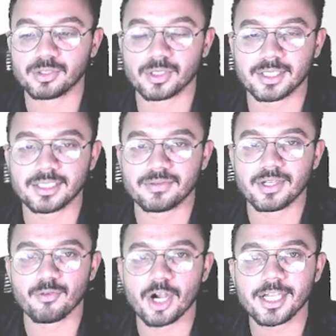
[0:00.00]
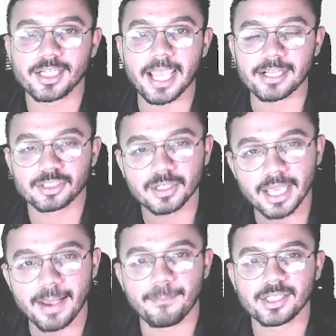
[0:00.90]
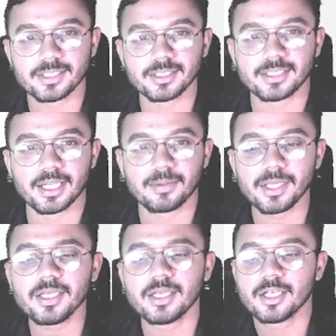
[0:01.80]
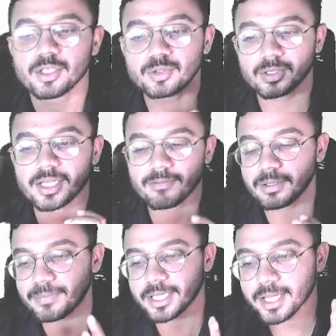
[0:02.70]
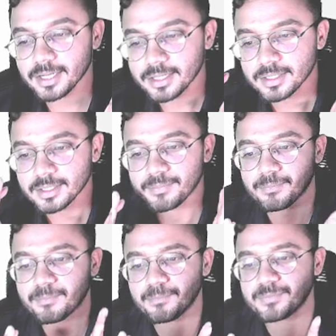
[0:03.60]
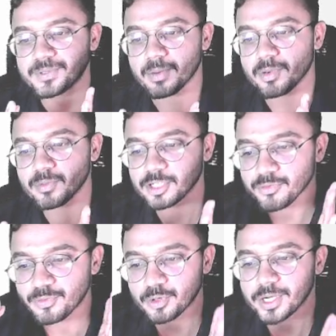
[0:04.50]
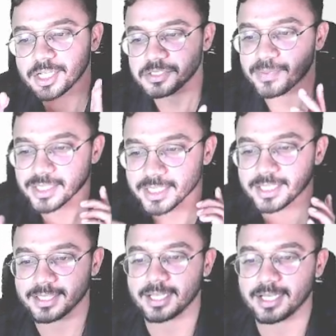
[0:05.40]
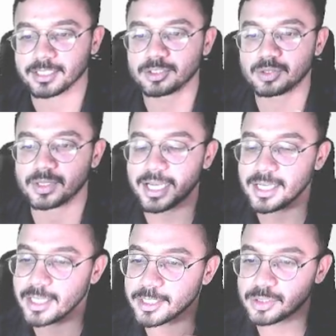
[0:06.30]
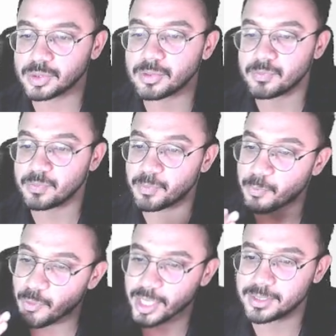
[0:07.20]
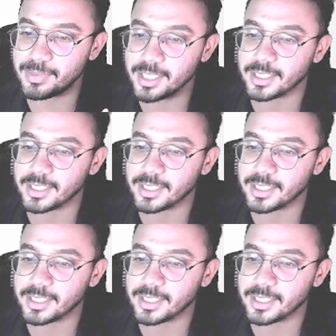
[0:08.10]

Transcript: So that's why what it actually happens is, tell me, so there will be some amount of fluid is present in the lungs, so that leads to fast breathing,